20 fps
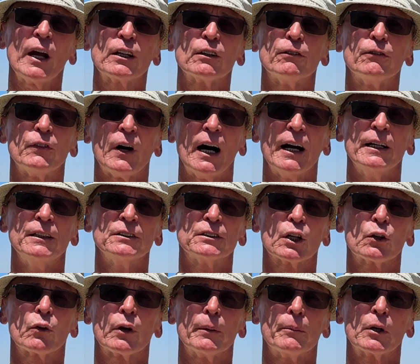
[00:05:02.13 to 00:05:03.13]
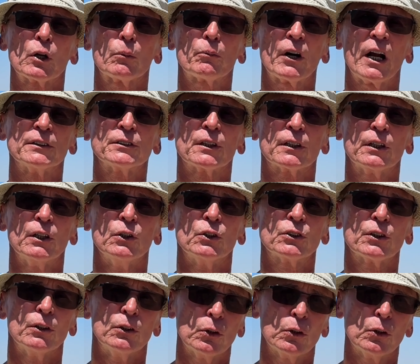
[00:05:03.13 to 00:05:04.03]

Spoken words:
of fines and criminal prosecution